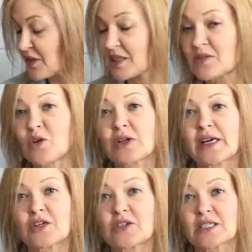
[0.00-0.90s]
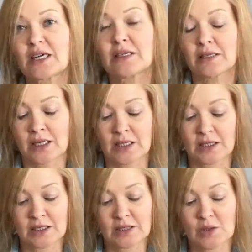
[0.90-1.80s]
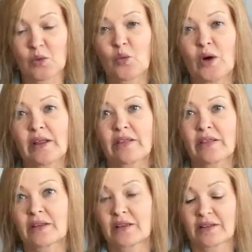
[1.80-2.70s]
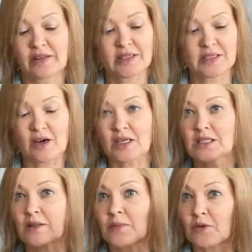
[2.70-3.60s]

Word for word: can exfoliate your skin with this awesome,